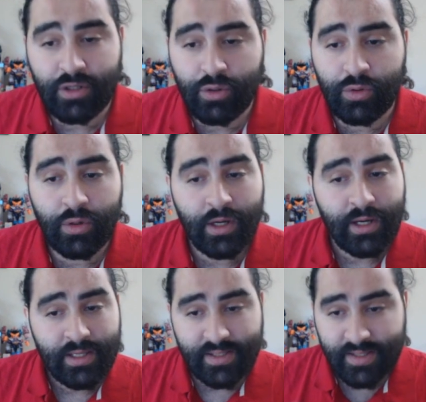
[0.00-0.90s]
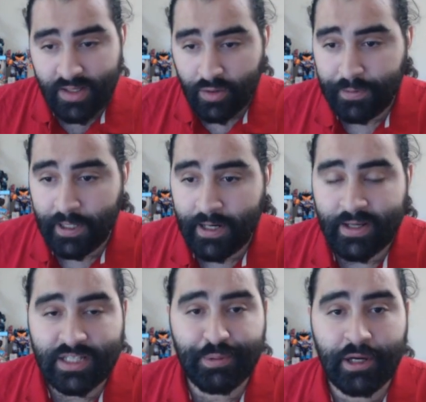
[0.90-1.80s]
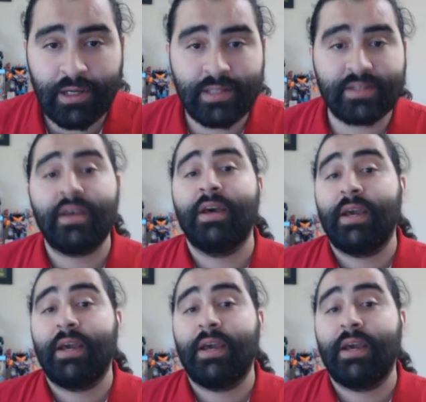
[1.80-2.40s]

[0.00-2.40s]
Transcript: new single player experience,